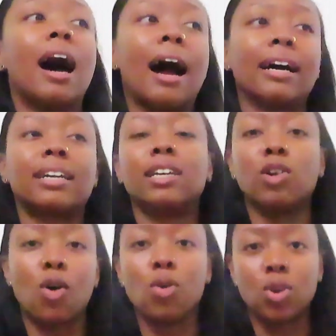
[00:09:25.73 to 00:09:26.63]
I can
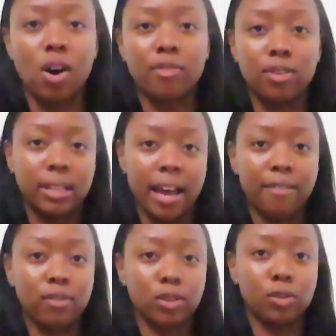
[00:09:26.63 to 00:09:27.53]
hold off on
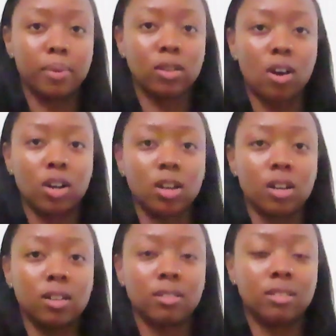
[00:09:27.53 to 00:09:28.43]
that for a little bit
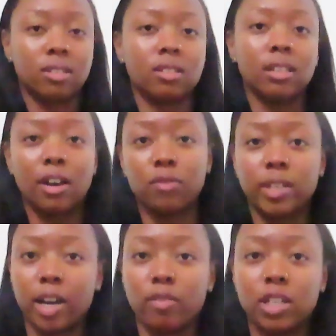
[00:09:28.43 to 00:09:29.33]
longer to like for
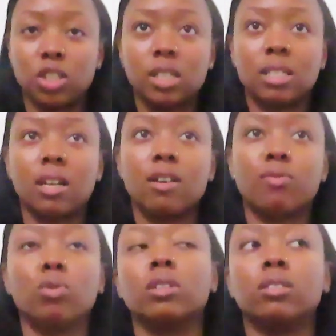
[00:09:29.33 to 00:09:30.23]
decoration and
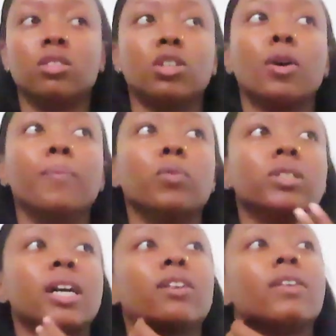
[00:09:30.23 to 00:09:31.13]
stuff or you know
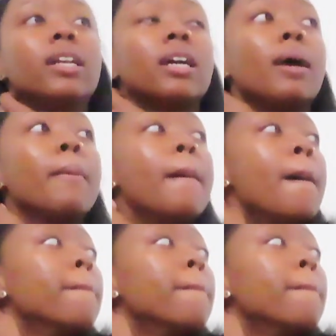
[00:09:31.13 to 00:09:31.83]
with decorating it.